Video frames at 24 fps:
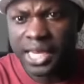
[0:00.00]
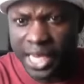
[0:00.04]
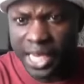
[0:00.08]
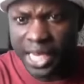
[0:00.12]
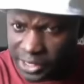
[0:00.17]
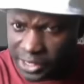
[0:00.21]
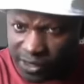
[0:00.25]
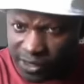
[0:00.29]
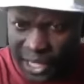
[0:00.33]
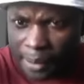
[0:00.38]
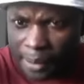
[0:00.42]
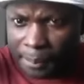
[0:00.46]

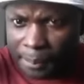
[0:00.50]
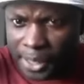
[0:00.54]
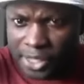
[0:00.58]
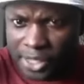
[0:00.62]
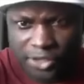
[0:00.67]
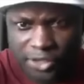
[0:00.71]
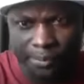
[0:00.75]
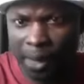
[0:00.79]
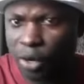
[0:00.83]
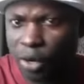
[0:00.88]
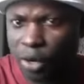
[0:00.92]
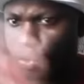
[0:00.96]
Seeing the
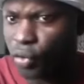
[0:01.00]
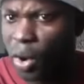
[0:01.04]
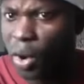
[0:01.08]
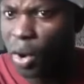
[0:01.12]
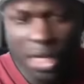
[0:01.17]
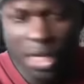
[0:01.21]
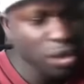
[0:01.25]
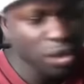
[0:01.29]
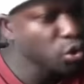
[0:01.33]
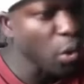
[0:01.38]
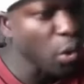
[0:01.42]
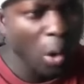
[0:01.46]
establishment
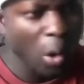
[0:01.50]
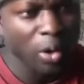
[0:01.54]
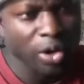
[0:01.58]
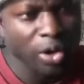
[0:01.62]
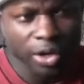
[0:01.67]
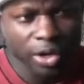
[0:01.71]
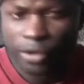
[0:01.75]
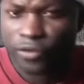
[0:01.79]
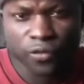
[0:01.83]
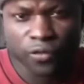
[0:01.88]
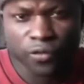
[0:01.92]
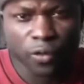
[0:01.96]
run this
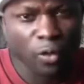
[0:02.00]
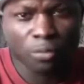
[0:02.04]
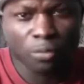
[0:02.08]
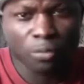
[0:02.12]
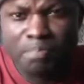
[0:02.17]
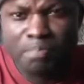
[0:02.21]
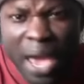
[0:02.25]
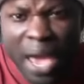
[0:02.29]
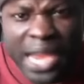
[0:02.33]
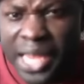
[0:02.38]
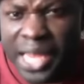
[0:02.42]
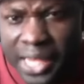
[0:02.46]
country
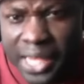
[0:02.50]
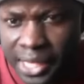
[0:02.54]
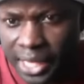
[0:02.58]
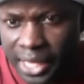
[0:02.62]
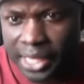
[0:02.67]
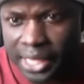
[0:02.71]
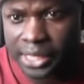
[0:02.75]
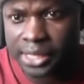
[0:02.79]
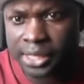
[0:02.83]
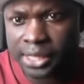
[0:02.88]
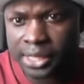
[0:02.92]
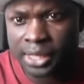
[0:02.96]
for many
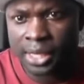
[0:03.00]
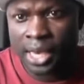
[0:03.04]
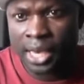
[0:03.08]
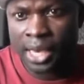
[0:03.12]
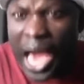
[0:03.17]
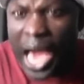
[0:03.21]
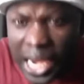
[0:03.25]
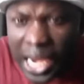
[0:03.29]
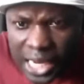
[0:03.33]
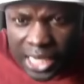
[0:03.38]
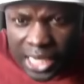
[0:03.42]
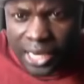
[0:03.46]
years,
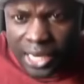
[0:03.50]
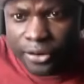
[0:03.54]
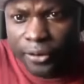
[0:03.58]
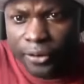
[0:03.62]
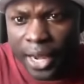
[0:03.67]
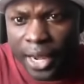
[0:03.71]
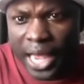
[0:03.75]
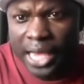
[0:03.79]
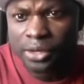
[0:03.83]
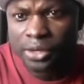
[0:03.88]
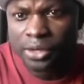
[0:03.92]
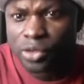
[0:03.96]
and
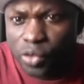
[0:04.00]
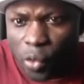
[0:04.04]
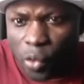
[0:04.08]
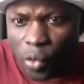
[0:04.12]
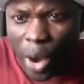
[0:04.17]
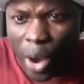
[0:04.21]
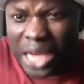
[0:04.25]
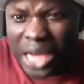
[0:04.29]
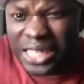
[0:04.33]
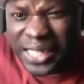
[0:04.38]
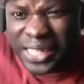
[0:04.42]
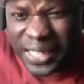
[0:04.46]
it led
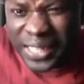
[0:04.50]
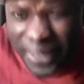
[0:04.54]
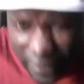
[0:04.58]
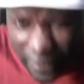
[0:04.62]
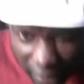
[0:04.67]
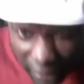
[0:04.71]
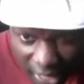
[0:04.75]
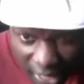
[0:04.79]
to